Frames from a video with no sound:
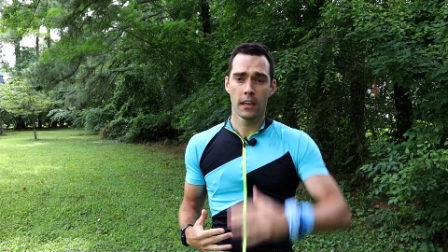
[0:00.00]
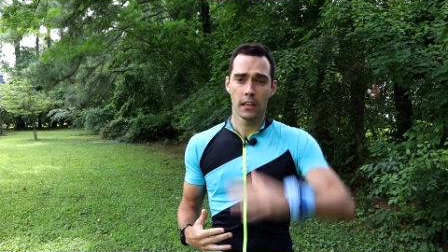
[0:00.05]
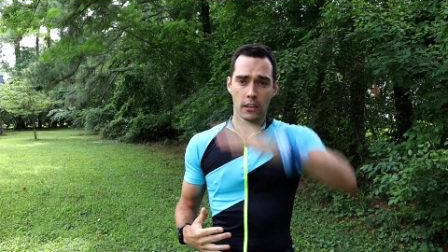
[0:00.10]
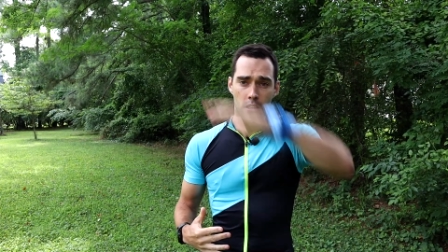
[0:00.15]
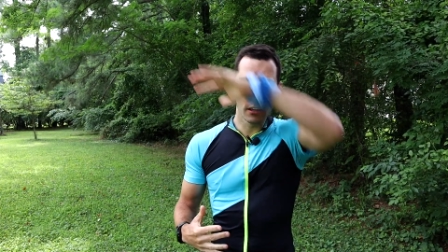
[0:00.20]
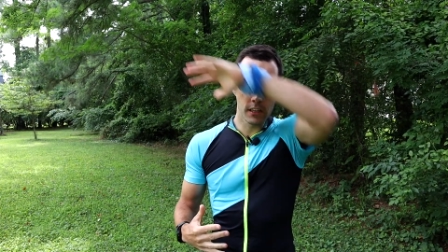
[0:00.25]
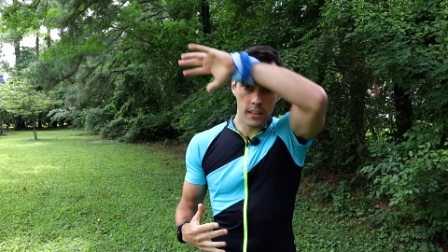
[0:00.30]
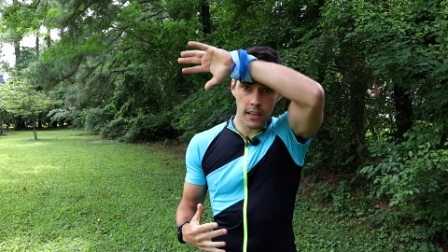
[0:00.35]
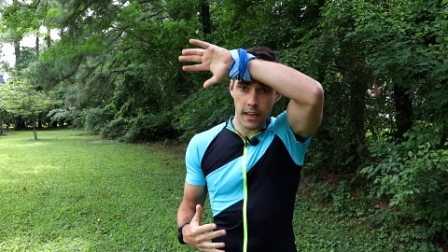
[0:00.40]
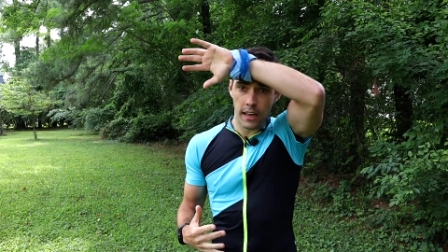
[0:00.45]

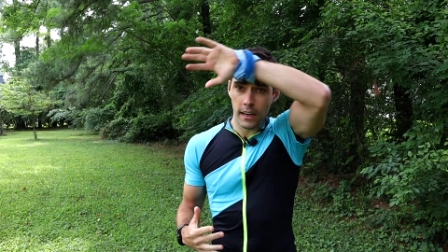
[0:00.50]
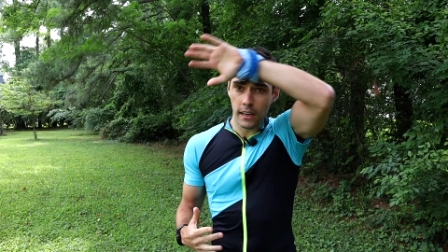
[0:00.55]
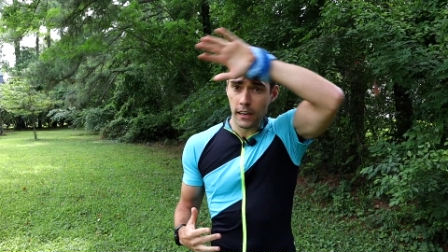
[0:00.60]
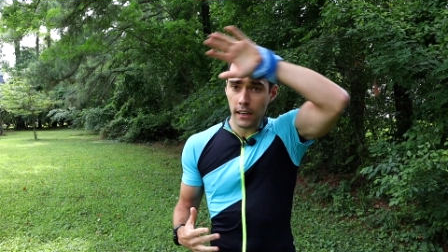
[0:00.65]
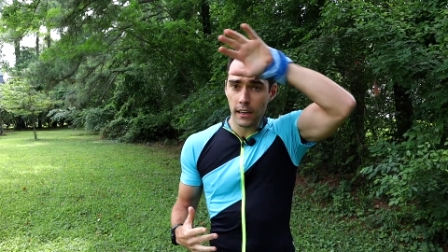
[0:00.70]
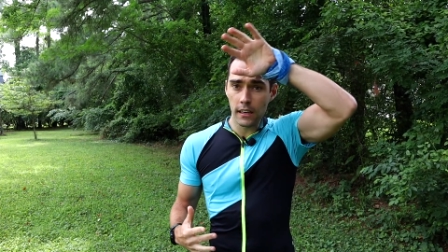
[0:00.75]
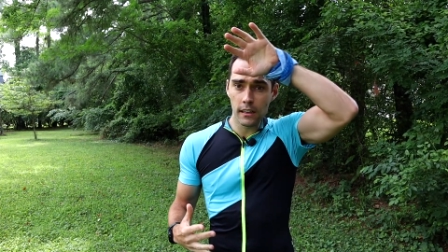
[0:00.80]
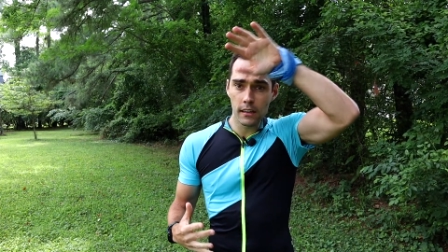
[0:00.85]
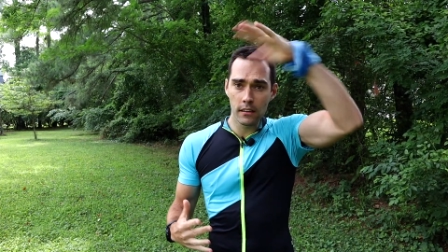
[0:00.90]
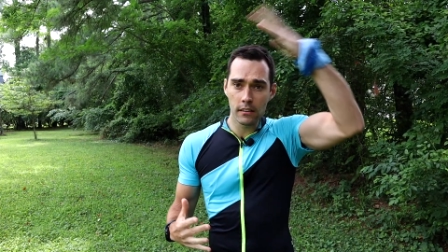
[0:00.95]
you can
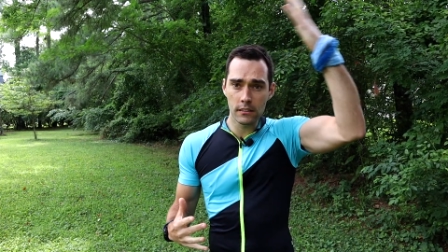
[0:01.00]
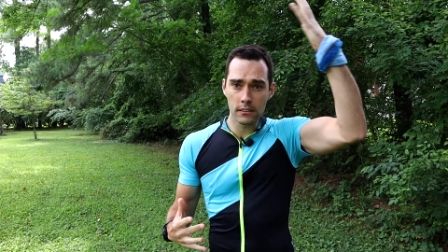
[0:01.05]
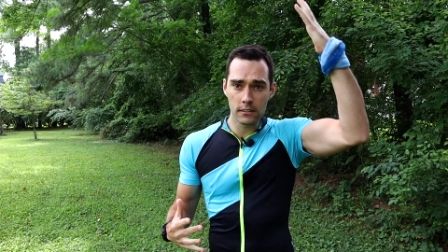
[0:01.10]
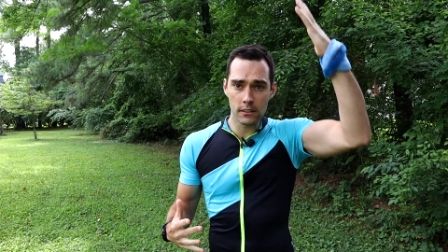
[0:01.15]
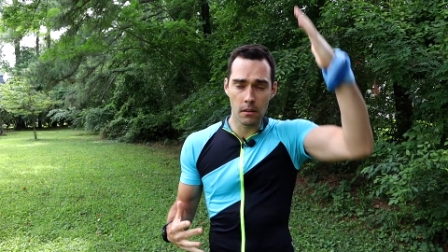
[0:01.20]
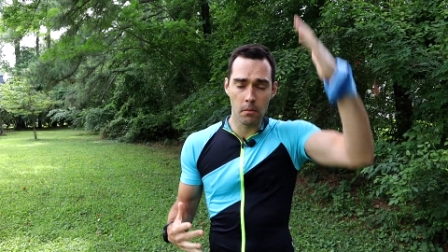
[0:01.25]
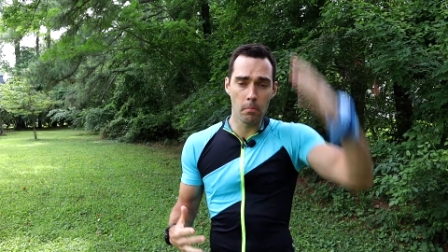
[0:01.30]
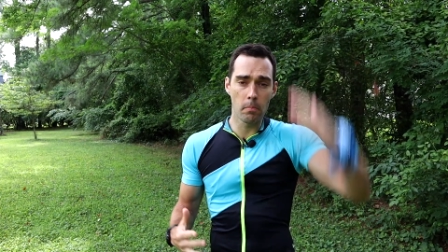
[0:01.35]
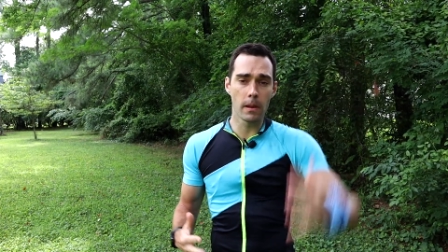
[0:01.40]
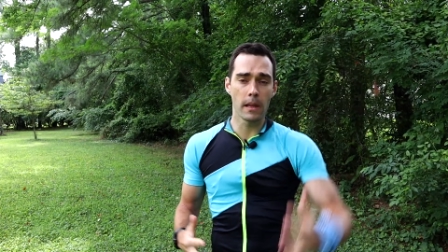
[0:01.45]

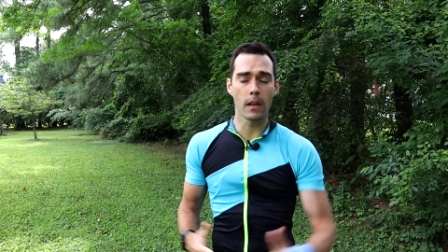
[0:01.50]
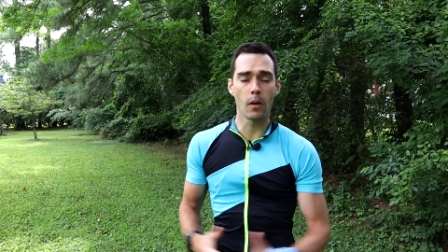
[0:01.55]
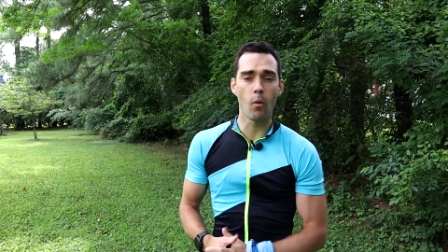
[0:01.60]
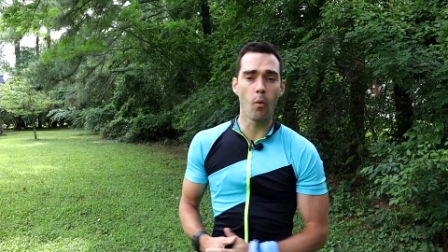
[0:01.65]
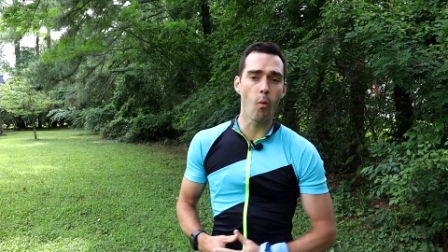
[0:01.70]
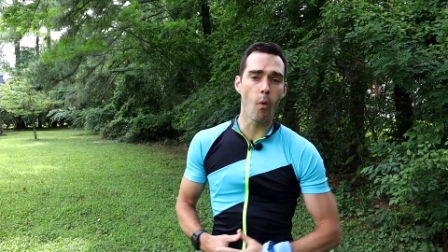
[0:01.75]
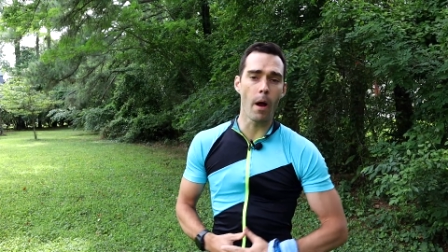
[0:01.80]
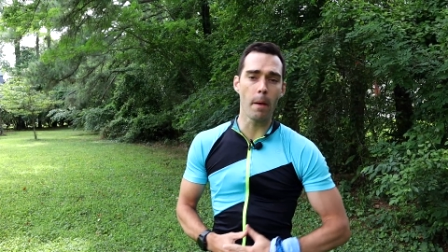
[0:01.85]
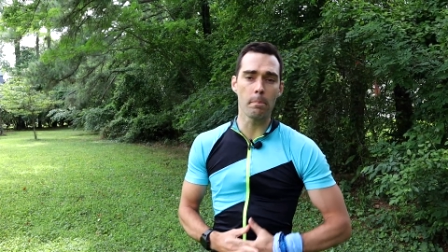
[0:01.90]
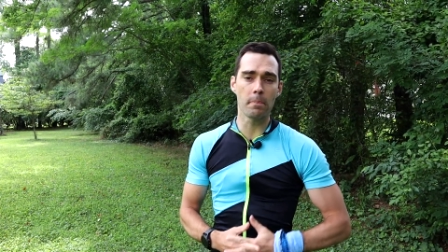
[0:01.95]
simply
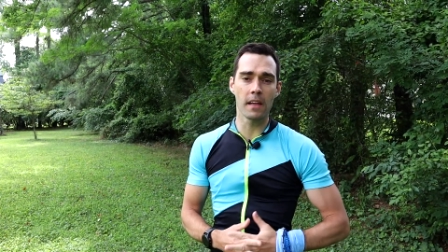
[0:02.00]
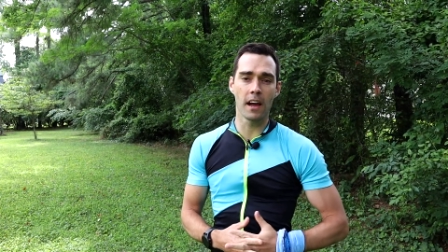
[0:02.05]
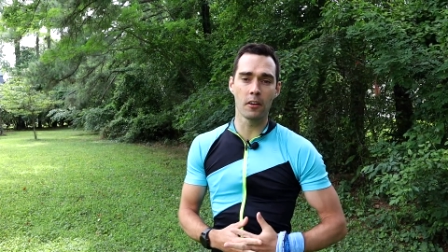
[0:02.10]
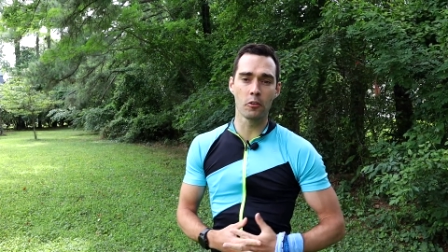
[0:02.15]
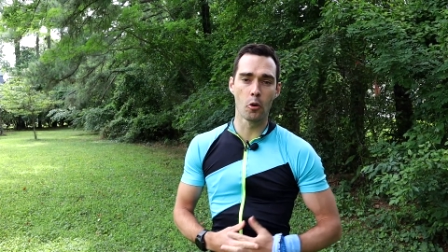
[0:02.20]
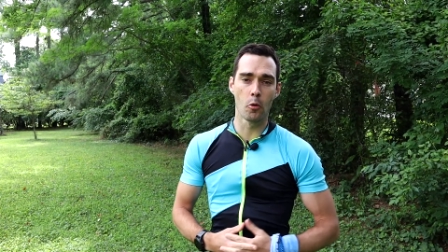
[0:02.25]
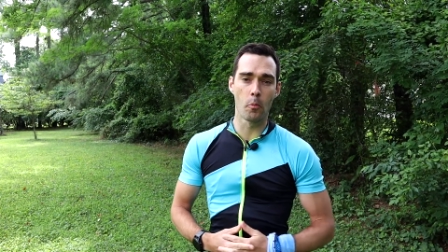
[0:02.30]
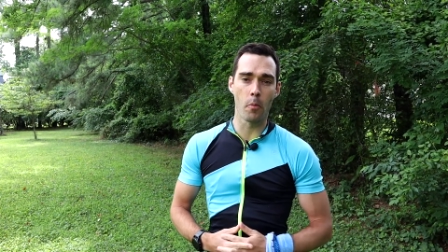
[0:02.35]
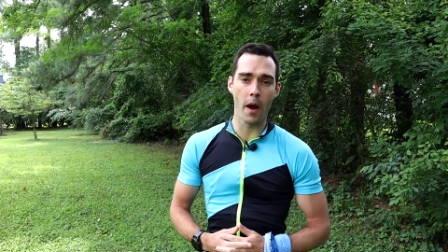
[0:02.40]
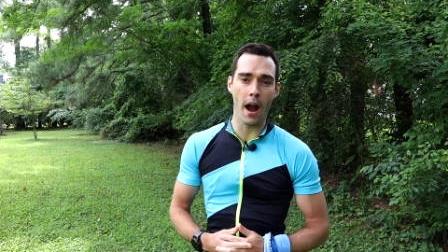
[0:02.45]
wipe down
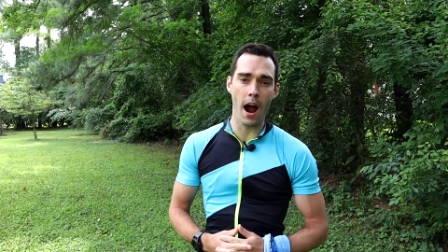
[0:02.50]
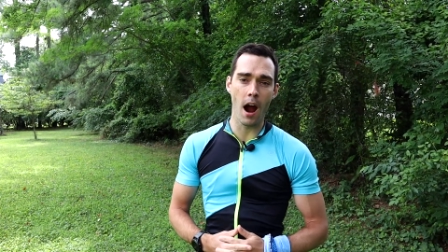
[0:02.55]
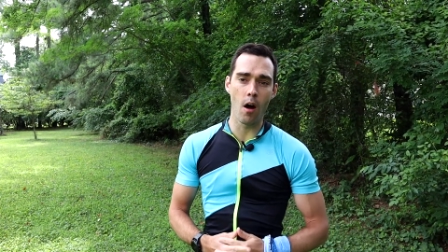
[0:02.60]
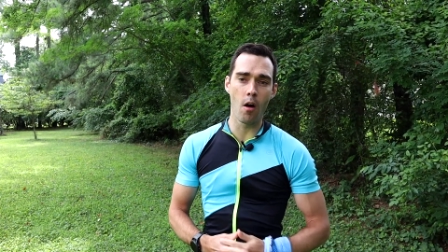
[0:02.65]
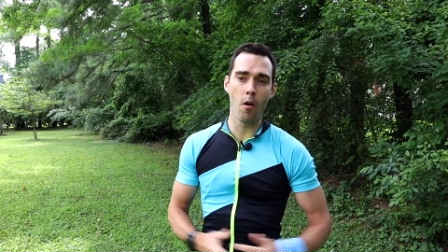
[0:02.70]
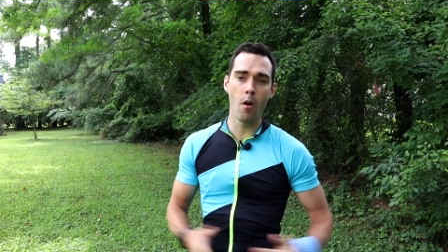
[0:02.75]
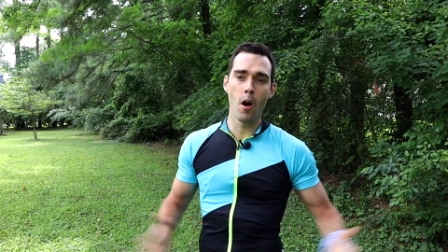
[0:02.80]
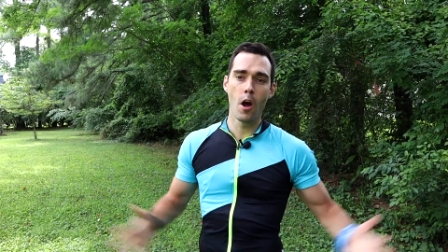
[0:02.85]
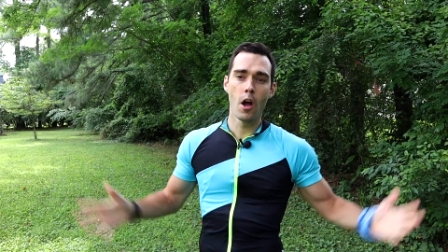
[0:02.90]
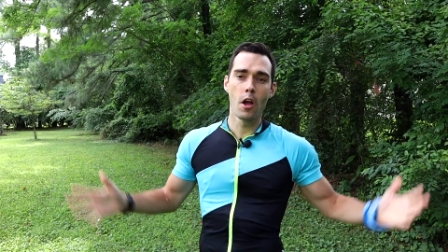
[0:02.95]
your brow